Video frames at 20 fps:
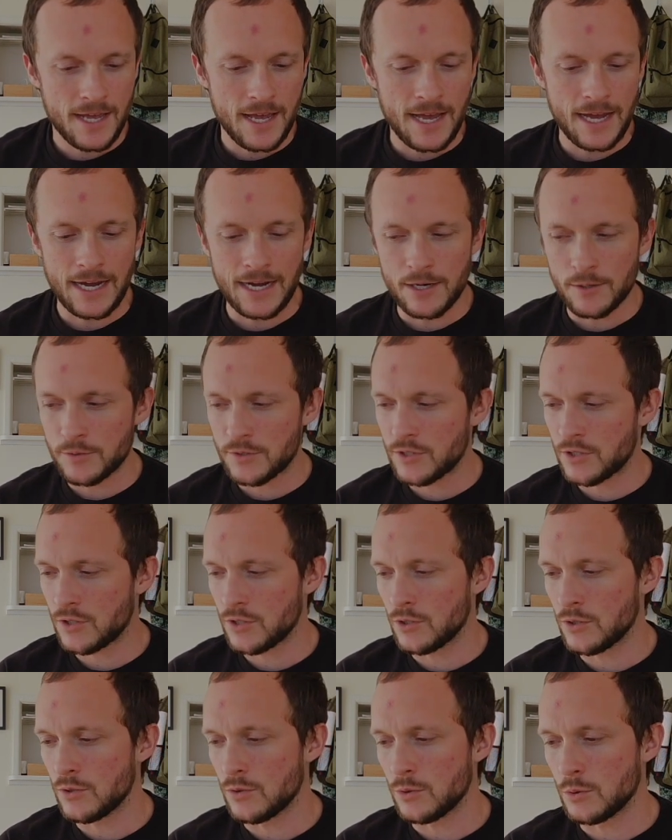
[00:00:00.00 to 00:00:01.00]
how
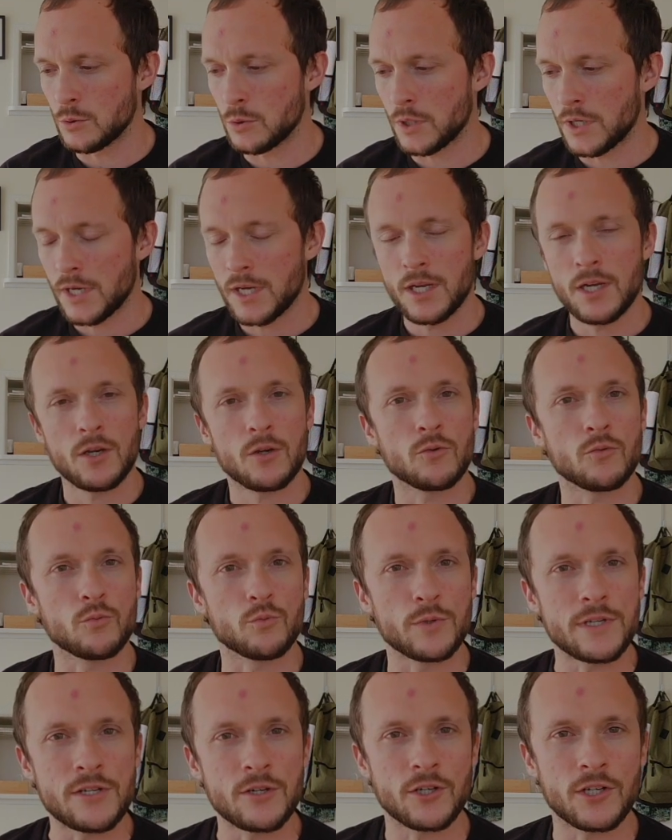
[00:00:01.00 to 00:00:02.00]
to
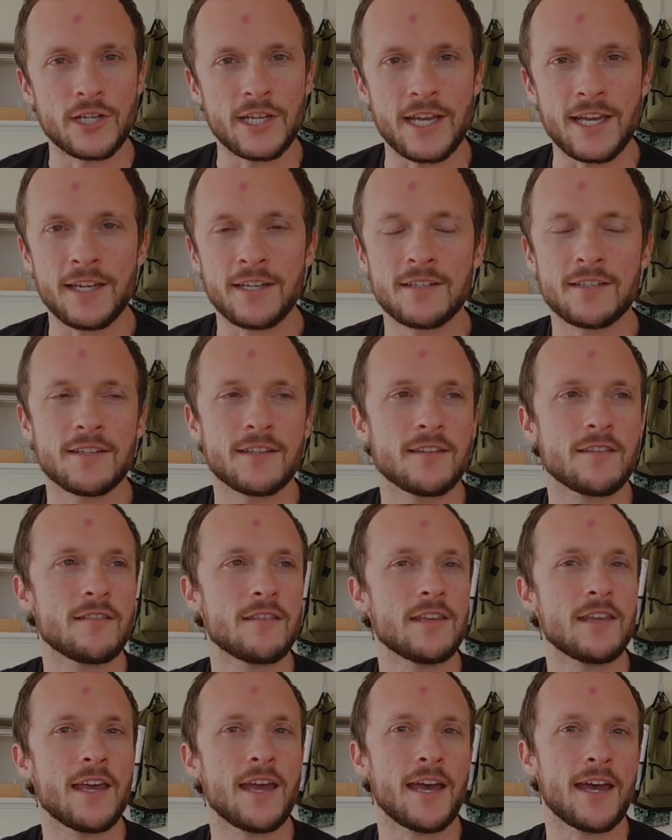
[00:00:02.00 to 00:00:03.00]
recreate
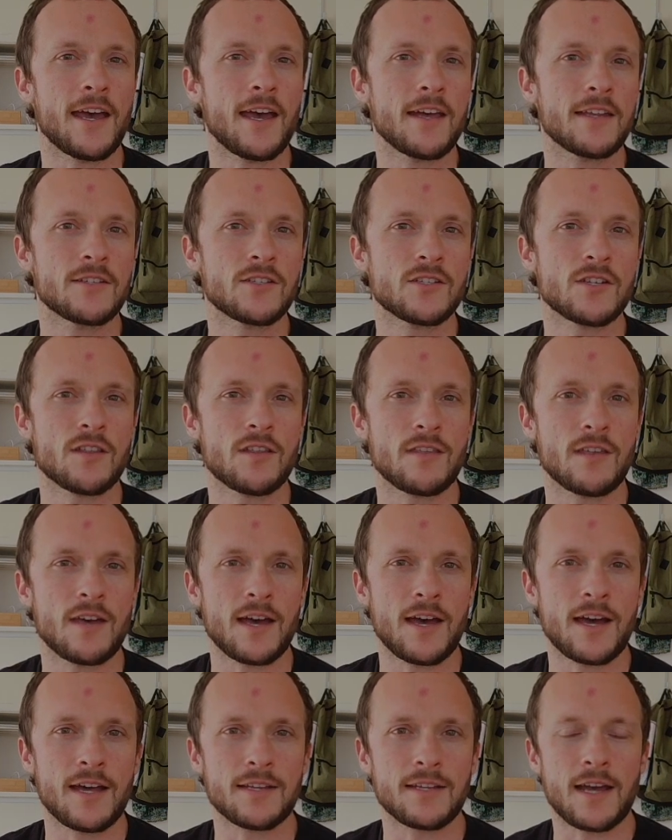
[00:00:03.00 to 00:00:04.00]
the edge
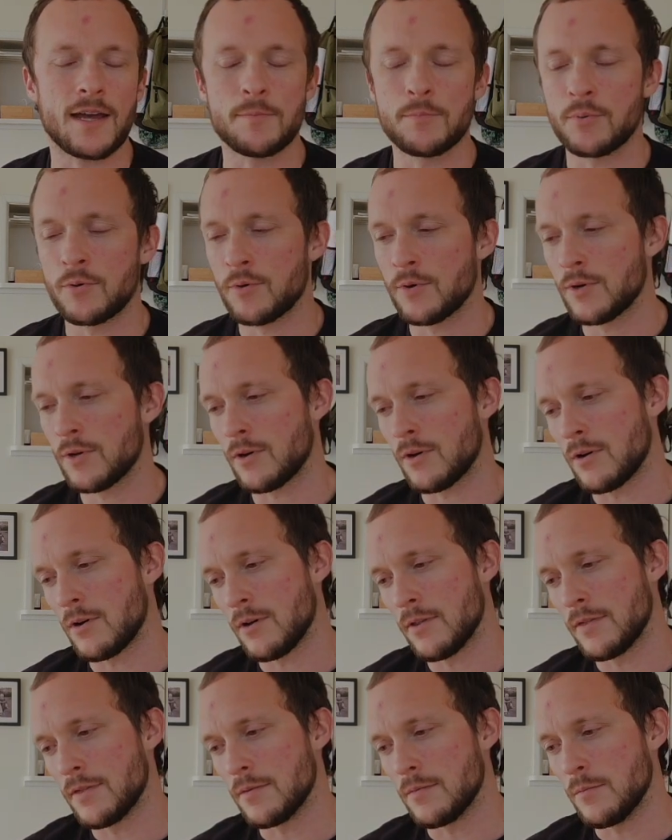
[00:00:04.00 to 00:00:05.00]
that I put
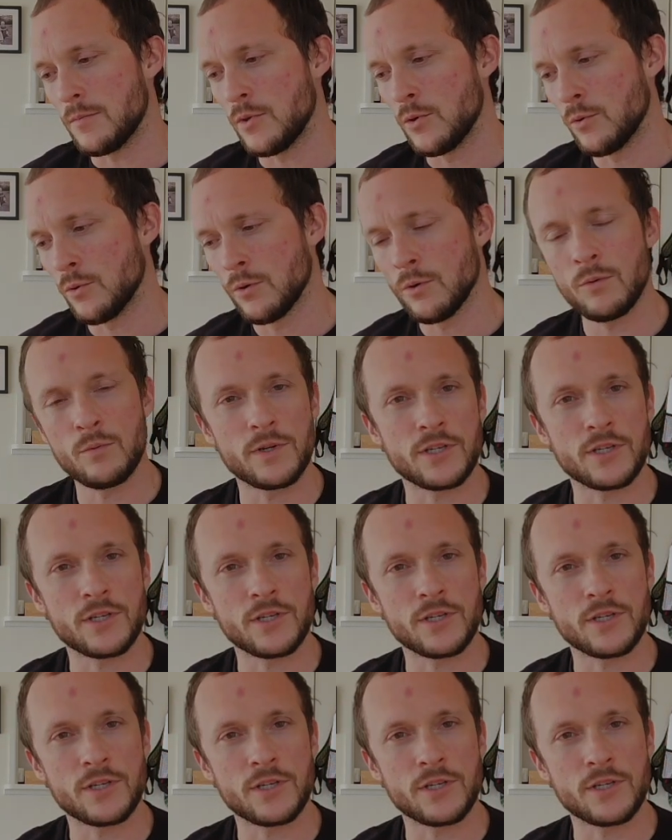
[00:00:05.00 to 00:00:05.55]
on the mule,